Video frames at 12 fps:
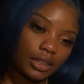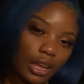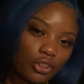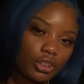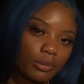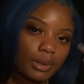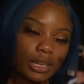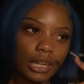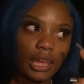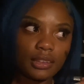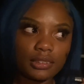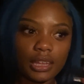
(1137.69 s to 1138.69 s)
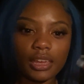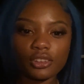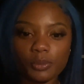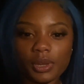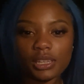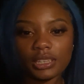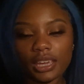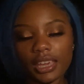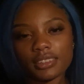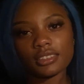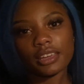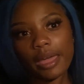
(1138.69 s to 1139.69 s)
That should be the last slice. We cut the cake,
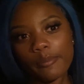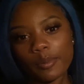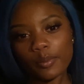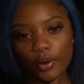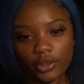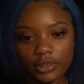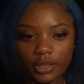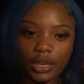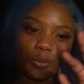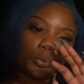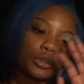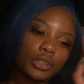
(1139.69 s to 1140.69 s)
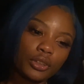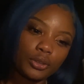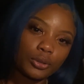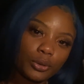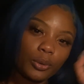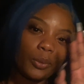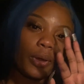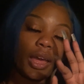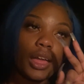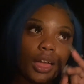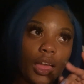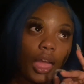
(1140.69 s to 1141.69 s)
so happy birthday. What you do?
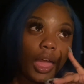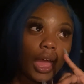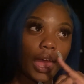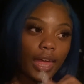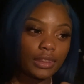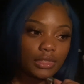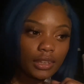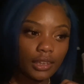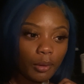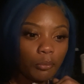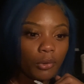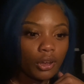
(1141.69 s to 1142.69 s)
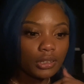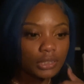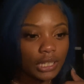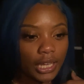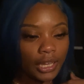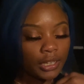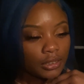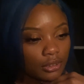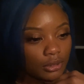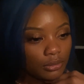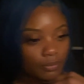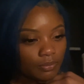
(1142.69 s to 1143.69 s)
I think on like
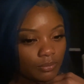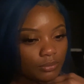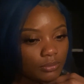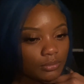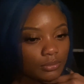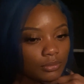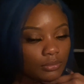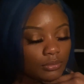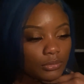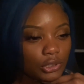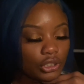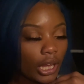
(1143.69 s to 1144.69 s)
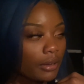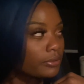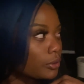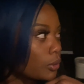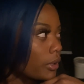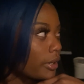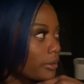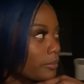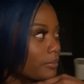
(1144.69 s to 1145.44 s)
shot 4.